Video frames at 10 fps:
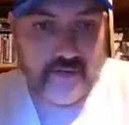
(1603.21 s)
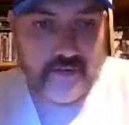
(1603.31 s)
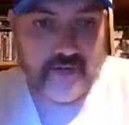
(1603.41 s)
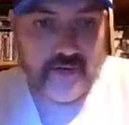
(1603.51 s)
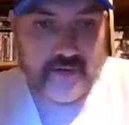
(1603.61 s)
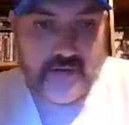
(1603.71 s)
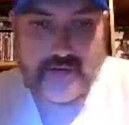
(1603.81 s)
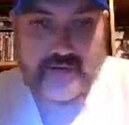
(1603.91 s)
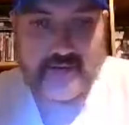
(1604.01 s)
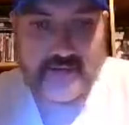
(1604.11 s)
ring.
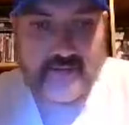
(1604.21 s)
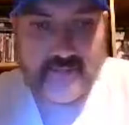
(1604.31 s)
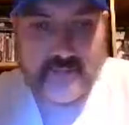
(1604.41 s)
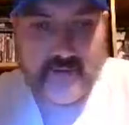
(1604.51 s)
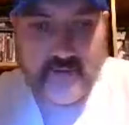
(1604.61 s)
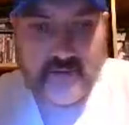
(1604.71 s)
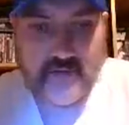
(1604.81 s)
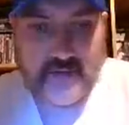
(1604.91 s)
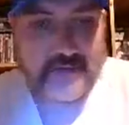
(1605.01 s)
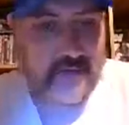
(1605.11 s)

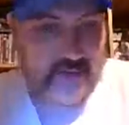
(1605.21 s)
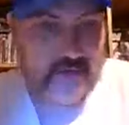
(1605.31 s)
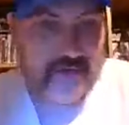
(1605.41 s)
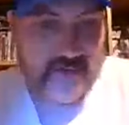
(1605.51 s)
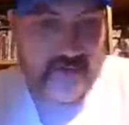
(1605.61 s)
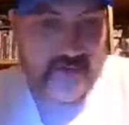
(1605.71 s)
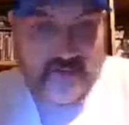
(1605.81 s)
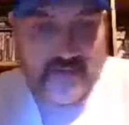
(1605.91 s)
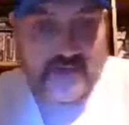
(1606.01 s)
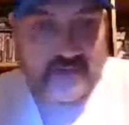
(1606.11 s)
He's good.
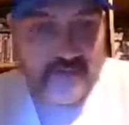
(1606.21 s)
He's